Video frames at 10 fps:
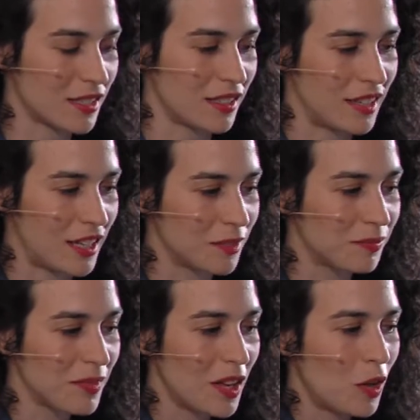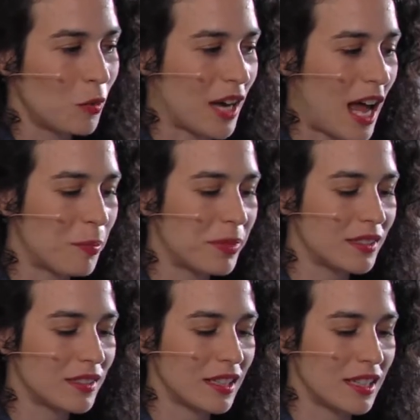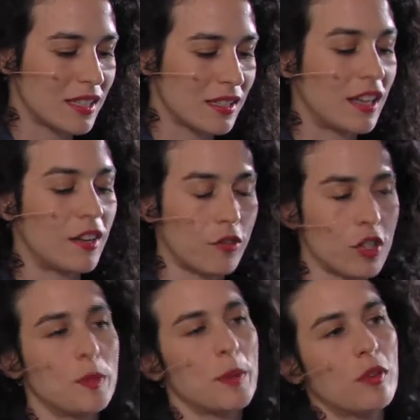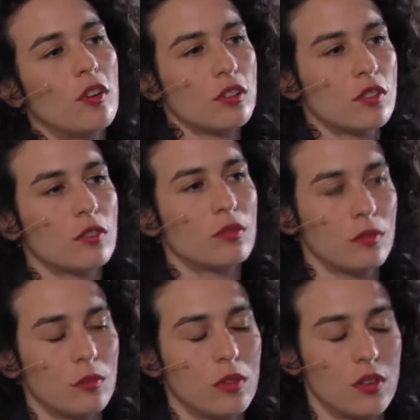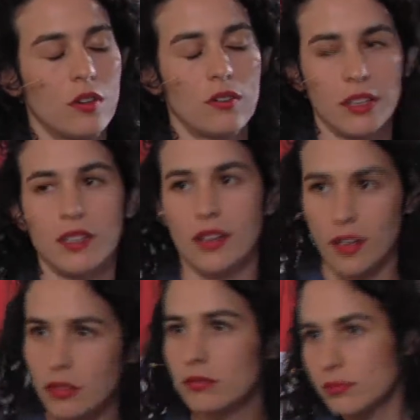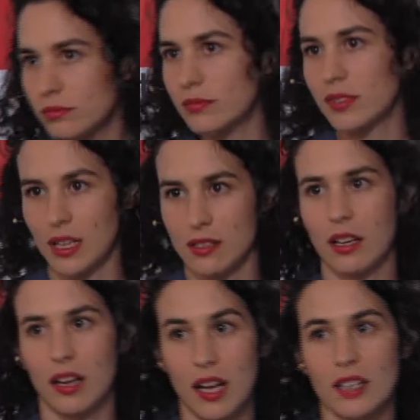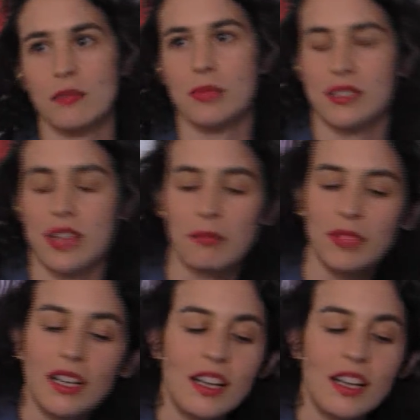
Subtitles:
And then what happened is, and of course people also were already there, not a lot, but some.